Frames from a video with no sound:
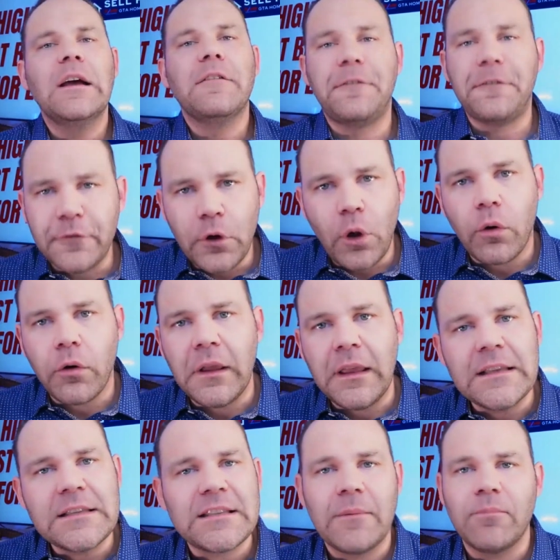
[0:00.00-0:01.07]
Flooring
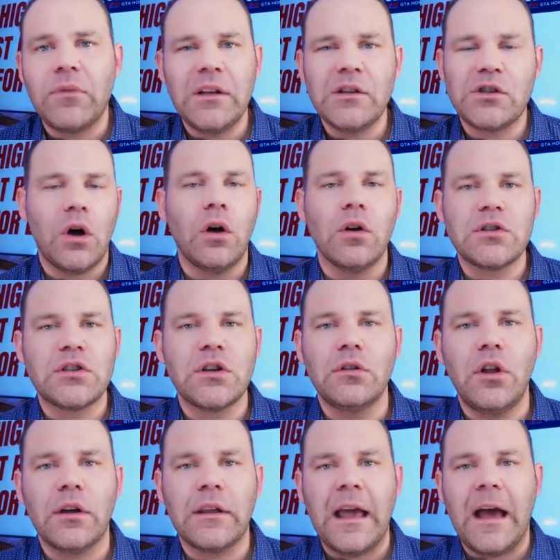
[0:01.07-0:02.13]
is something to also
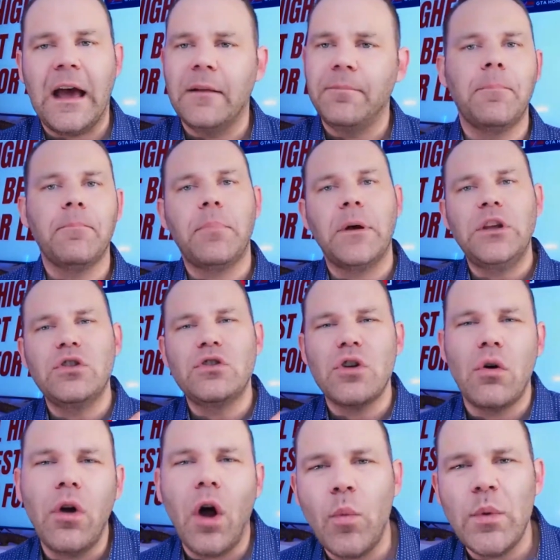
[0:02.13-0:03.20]
look at, but you
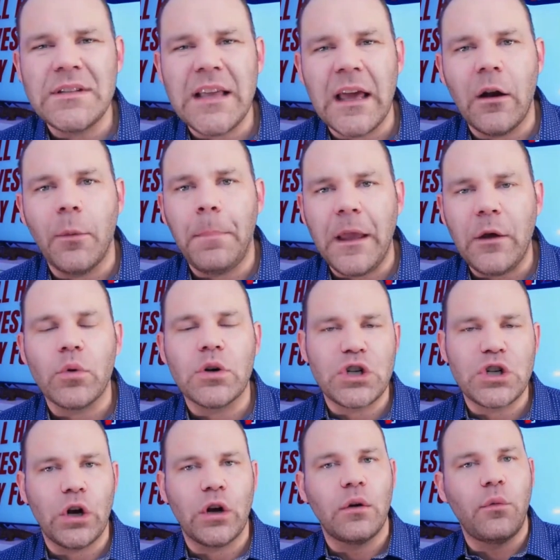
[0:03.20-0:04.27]
don't always get a big
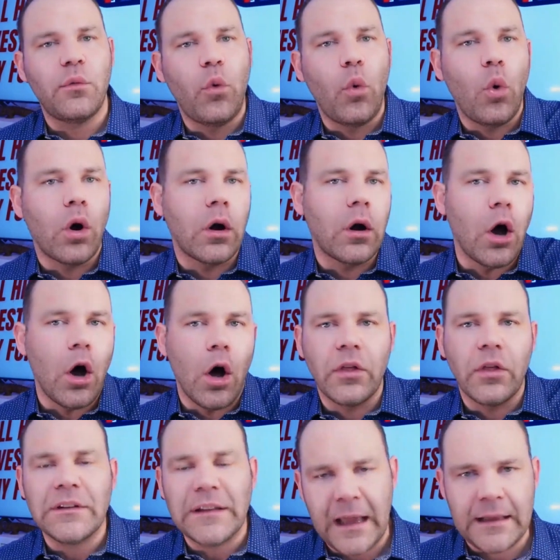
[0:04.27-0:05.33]
return for all
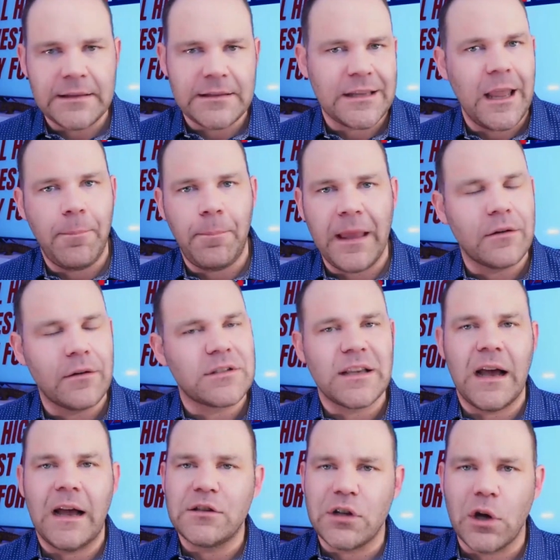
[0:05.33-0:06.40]
the landscaping
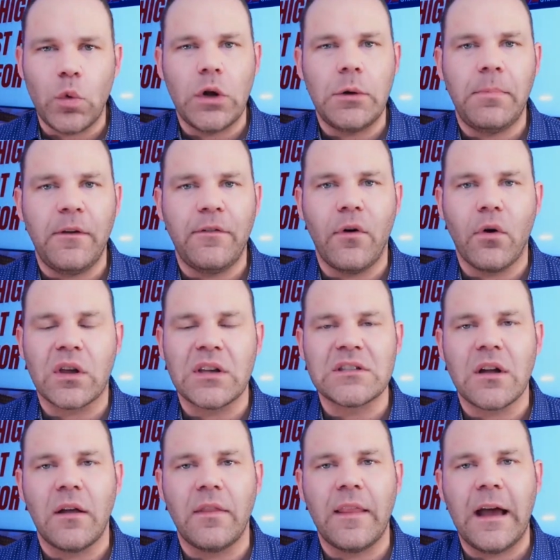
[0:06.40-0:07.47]
outside. So I wouldn't be focused
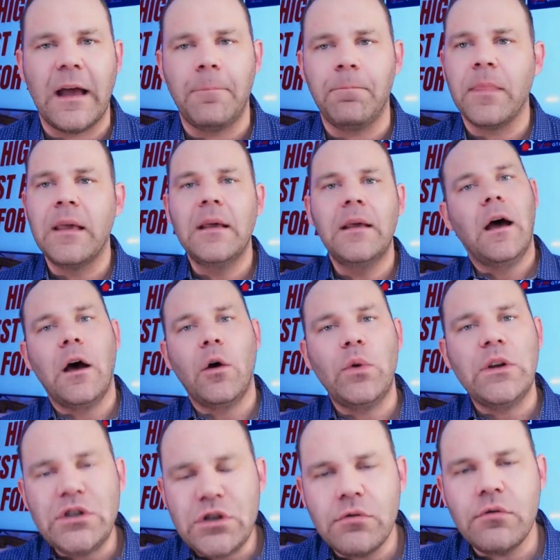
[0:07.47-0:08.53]
on that. We
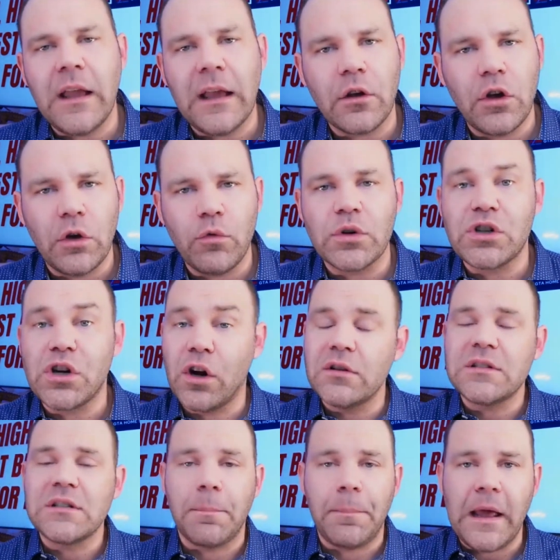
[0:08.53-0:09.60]
do get good
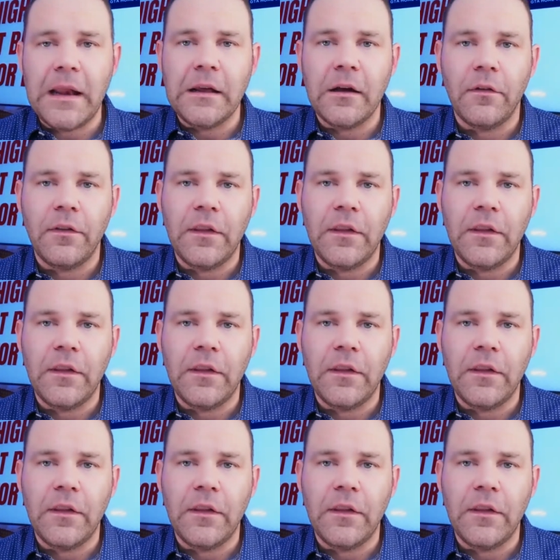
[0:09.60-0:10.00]
returns depending on the